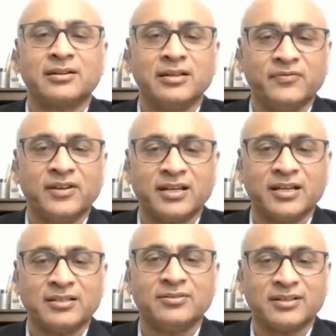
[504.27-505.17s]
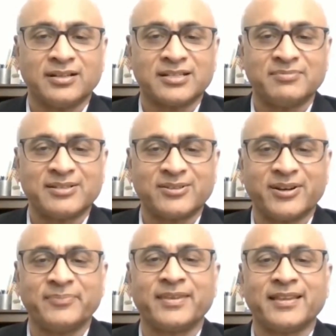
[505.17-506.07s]
configure it, not customize,
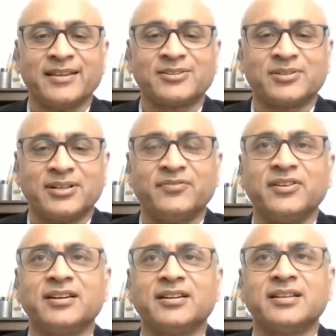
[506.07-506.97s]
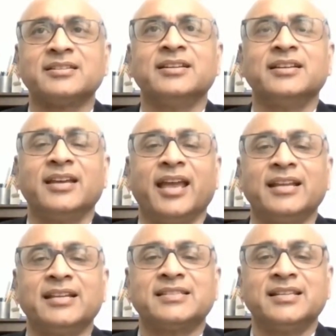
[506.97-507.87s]
sorry. So configure it
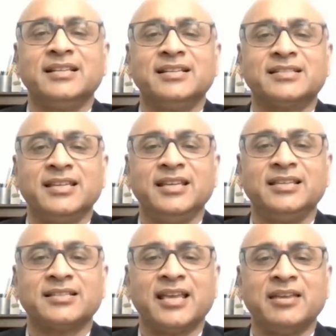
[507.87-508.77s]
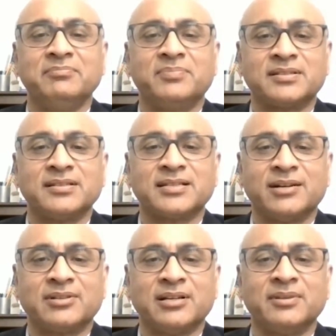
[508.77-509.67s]
and still see the same business
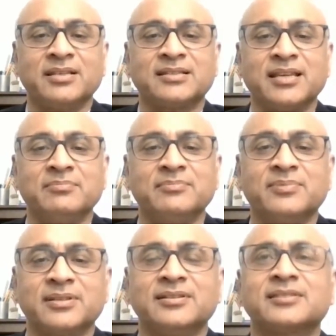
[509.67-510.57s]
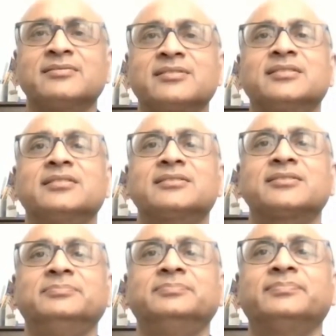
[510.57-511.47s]
outcome and the same business
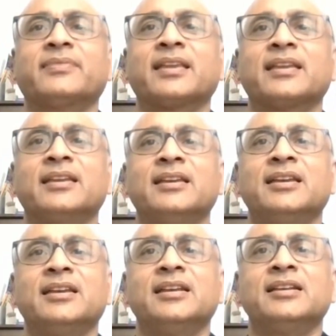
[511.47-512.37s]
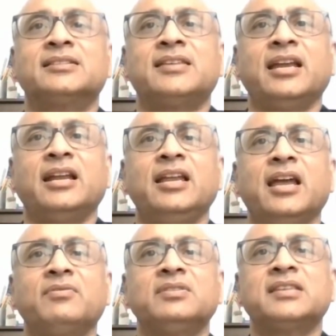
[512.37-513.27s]
results. Secondly,
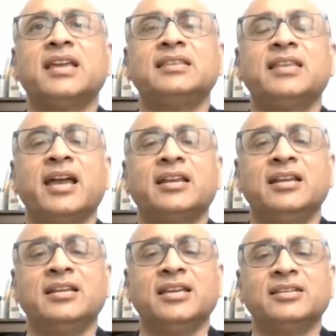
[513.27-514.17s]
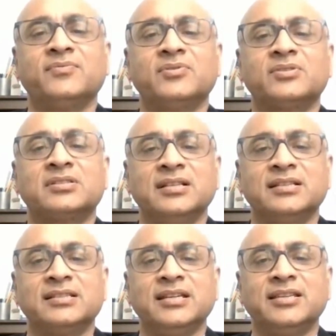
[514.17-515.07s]
I would say that in case if you
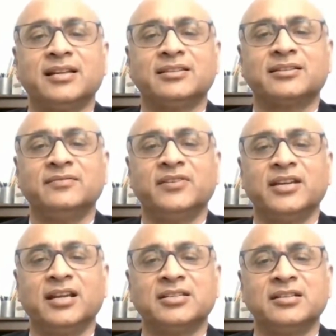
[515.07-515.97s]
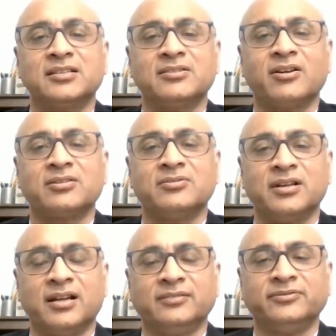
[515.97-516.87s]
still see that the configuration is not
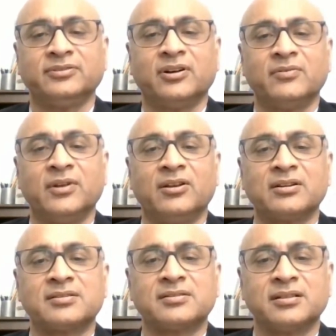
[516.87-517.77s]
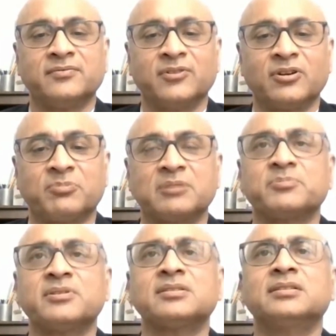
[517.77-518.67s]
good enough or will not serve your
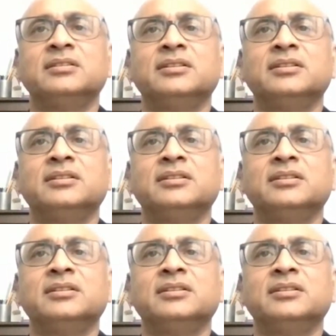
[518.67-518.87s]
purpose,